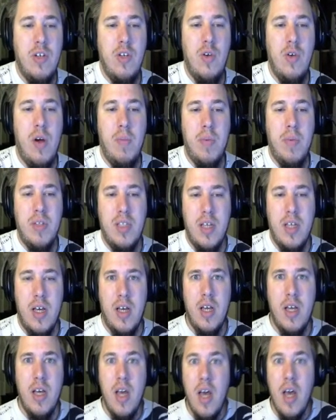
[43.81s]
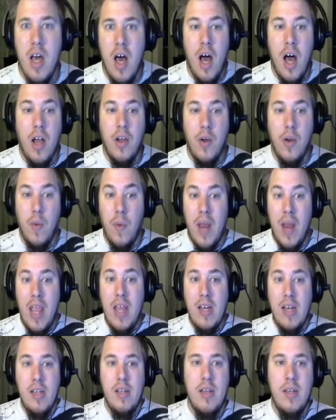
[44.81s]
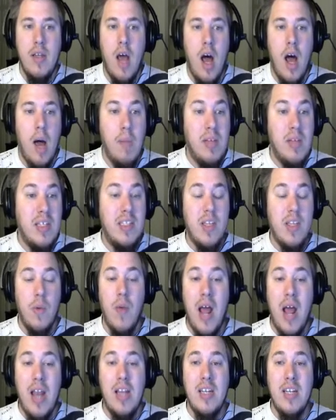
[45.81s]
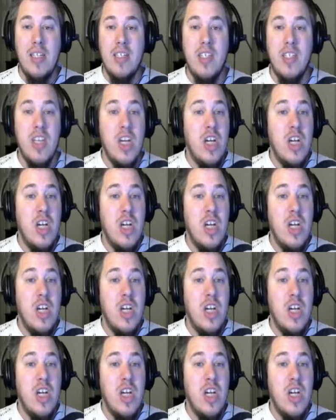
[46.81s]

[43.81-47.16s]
you up with a good rate. But let's get right into this.